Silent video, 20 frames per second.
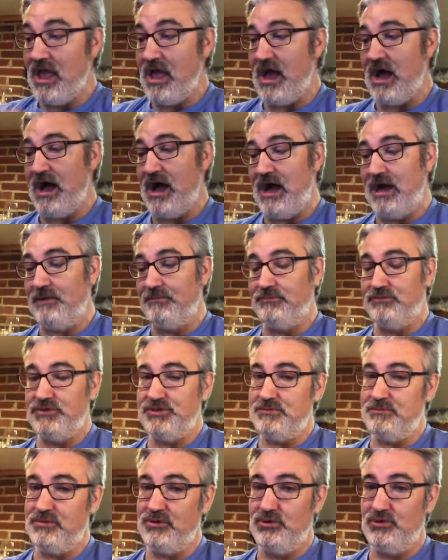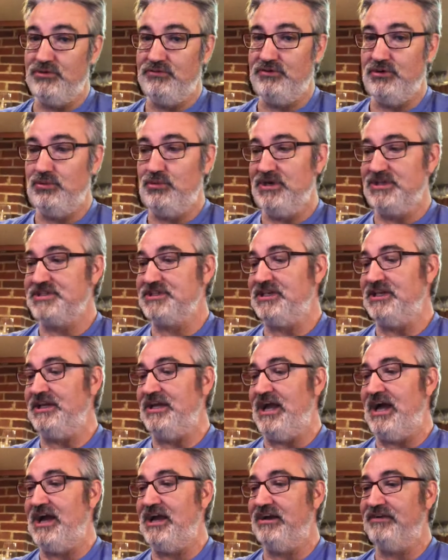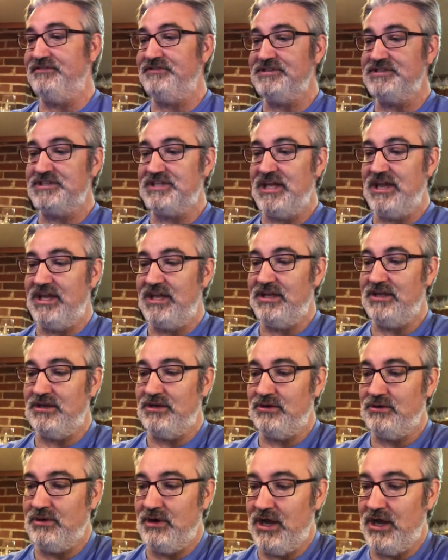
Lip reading: It was a beautiful whiskey. I often say, you know,